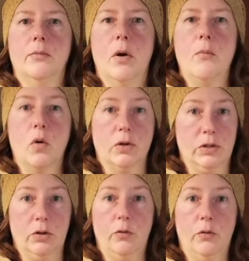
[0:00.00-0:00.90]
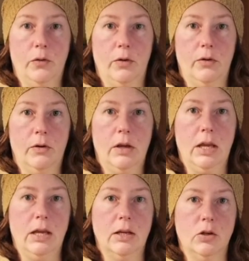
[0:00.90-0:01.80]
more skillful
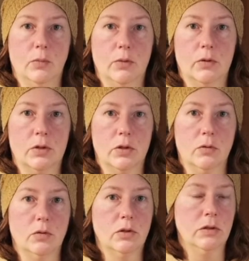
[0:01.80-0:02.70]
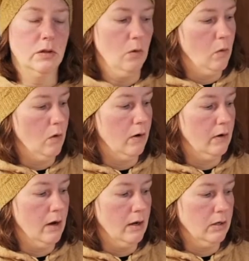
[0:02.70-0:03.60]
in your pursuits,
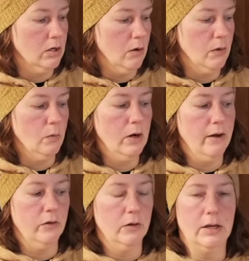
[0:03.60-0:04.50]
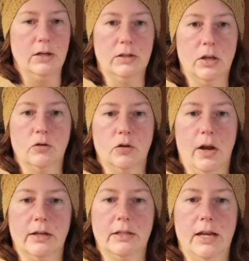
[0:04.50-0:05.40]
or, you know, in whatever it is that you're
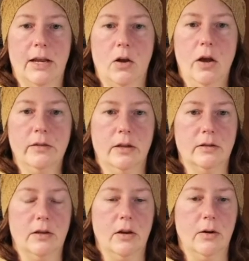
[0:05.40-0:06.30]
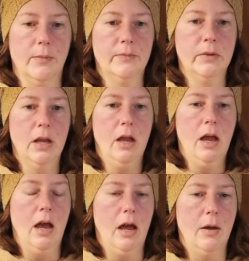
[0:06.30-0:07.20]
trying to take on this year.
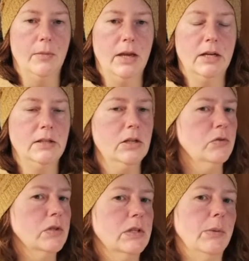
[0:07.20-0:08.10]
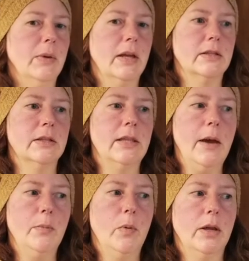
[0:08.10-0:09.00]
And it's interesting because at
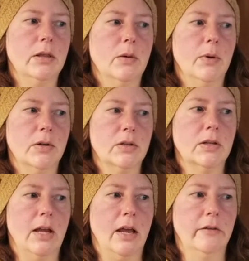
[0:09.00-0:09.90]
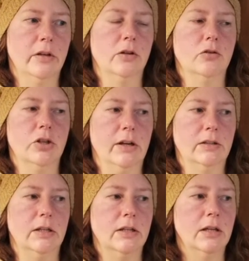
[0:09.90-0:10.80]
that point, the person kind of
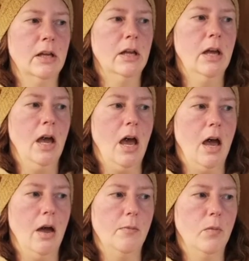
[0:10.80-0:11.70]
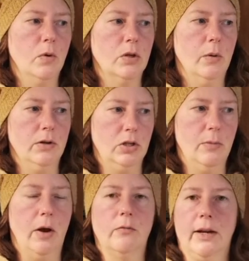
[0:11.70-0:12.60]
interjected with a question
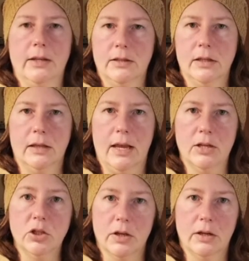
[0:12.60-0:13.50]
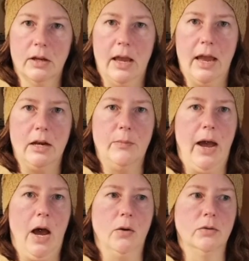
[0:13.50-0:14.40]
about reconciliation and
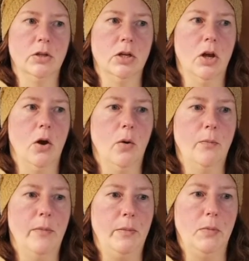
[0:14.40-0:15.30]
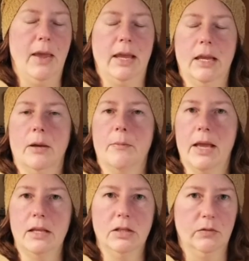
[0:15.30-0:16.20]
about, you know, maybe making
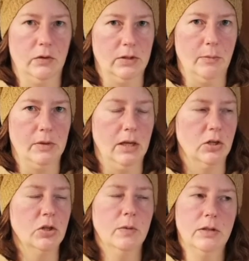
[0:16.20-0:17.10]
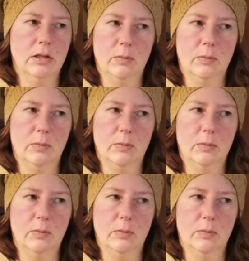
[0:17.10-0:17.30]
amends for something. And she wasn't